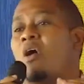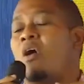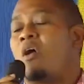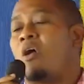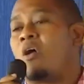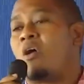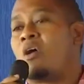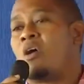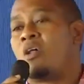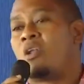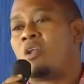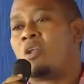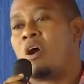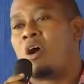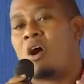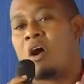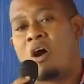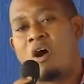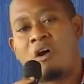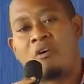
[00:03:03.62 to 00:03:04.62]
all
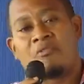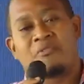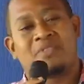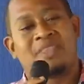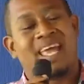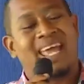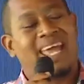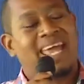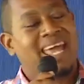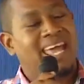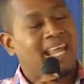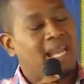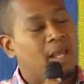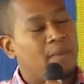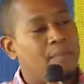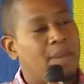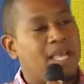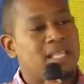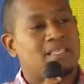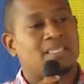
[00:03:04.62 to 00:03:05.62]
of the
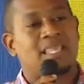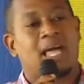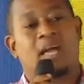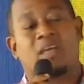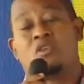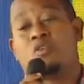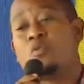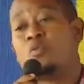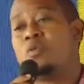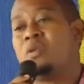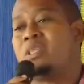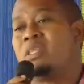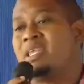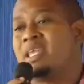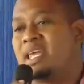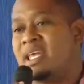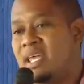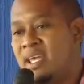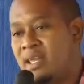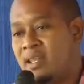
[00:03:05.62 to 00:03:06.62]
elements that you
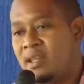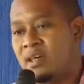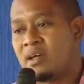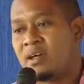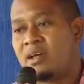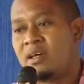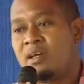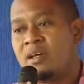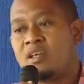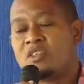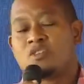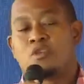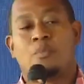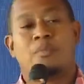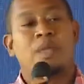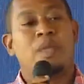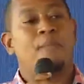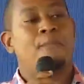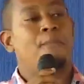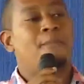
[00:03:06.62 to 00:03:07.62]
need to
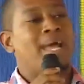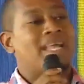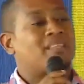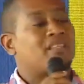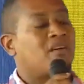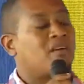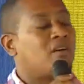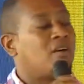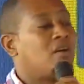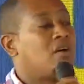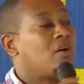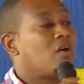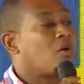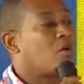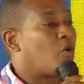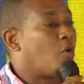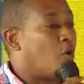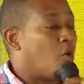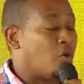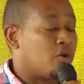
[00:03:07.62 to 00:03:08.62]
be better
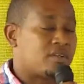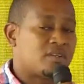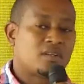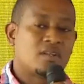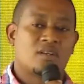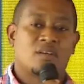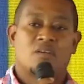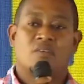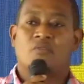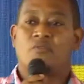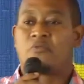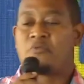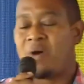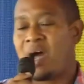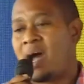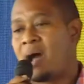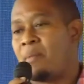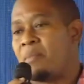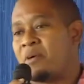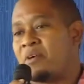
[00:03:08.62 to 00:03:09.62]
goat
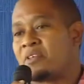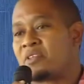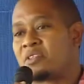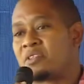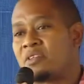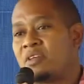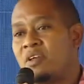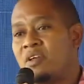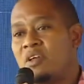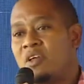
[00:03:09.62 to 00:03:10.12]
farmers.